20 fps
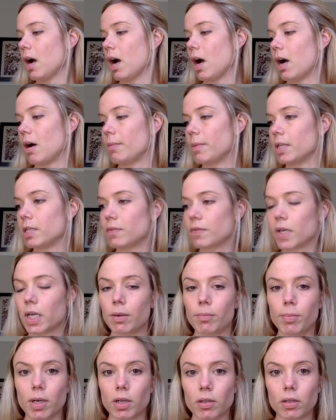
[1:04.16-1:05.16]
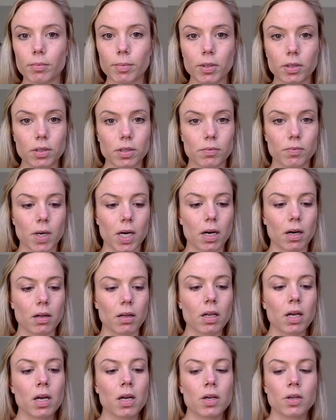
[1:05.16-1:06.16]
It's very buildable as
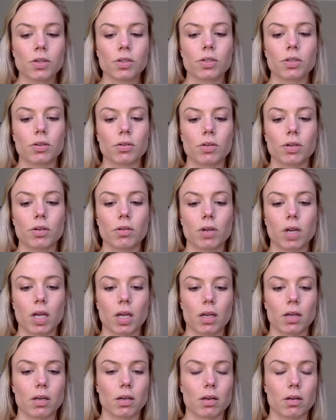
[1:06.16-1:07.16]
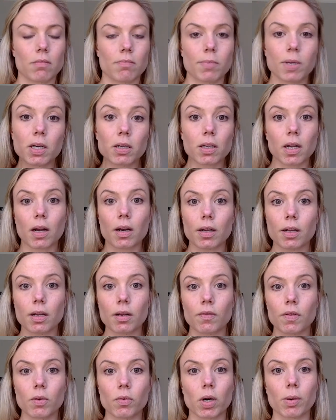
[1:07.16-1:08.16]
well. So you can build on it
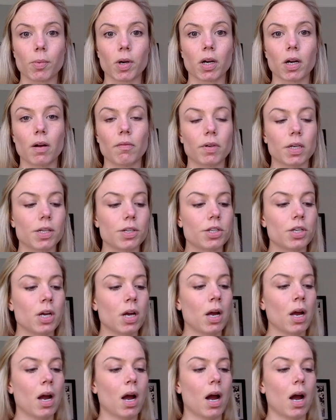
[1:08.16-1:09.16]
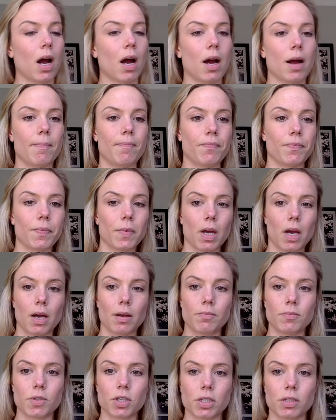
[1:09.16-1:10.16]
if you want more coverage. I'm
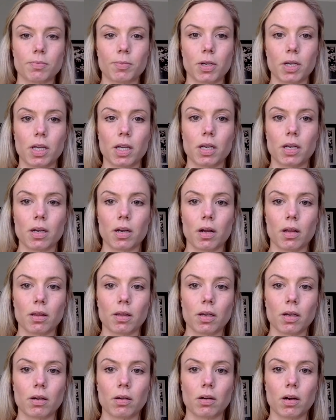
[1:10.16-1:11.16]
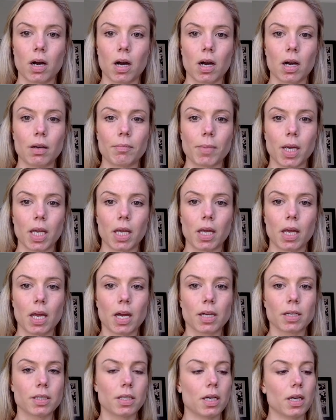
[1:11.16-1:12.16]
just putting a little on my
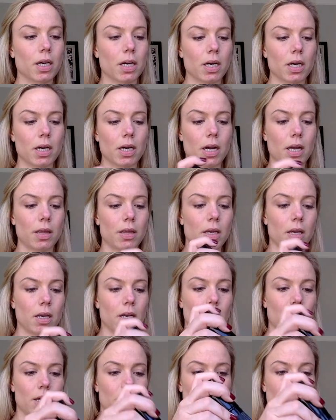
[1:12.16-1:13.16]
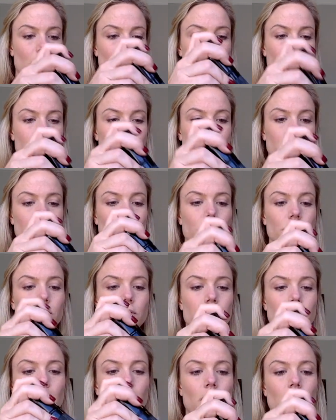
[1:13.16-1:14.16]
hand here, and then I actually
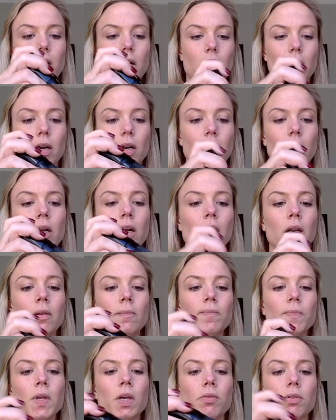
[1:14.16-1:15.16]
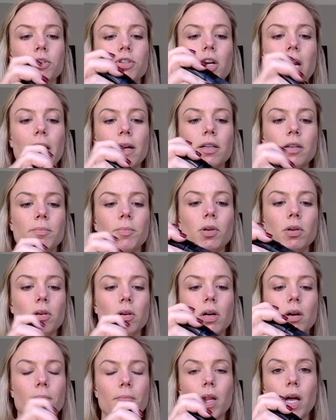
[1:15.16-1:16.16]
use our
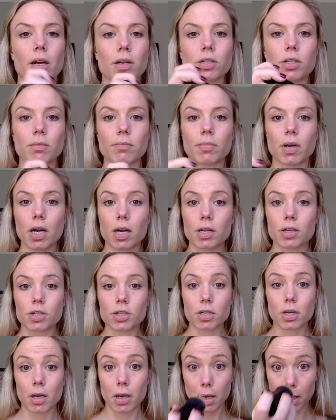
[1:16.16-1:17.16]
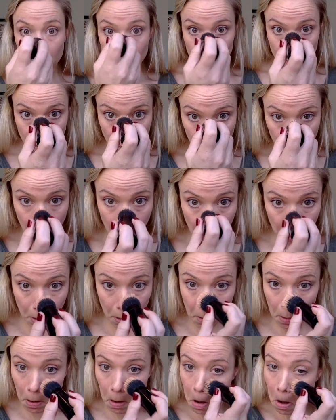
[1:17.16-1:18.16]
retractable complexion brush and go
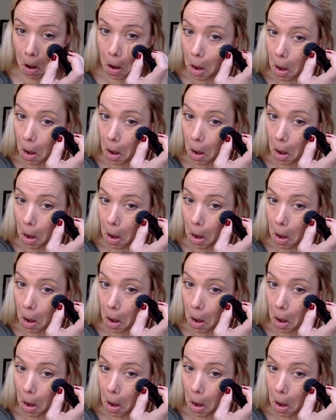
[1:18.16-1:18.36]
in